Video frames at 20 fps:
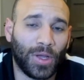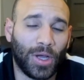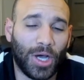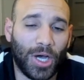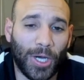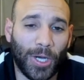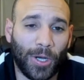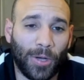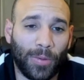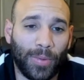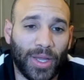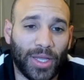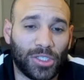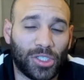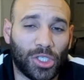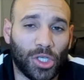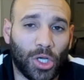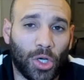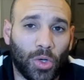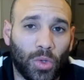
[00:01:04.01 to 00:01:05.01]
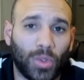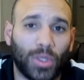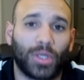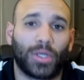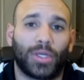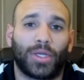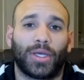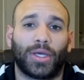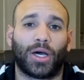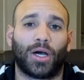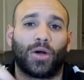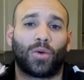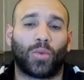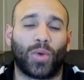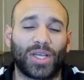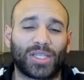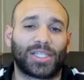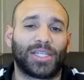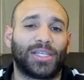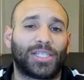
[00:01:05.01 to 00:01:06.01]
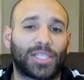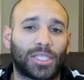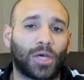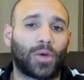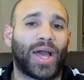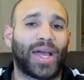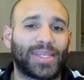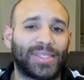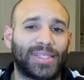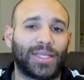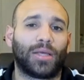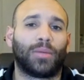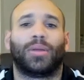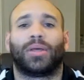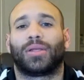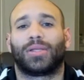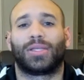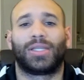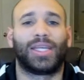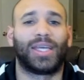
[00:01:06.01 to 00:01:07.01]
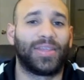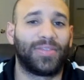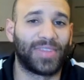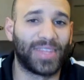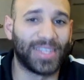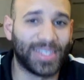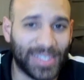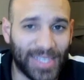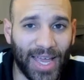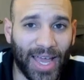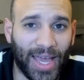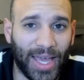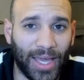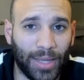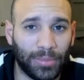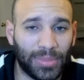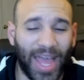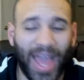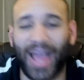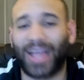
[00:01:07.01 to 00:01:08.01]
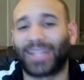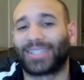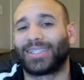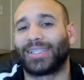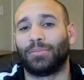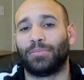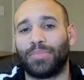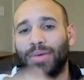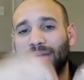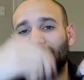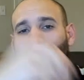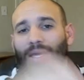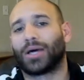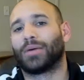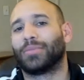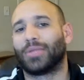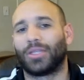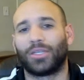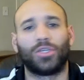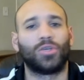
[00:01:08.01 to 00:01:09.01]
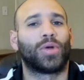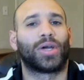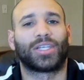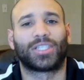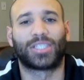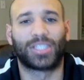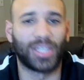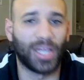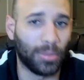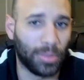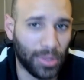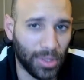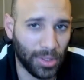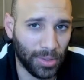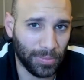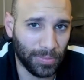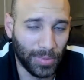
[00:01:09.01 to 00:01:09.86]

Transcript: And so Wesley So has the ability in this game to actually become the U.S. champion.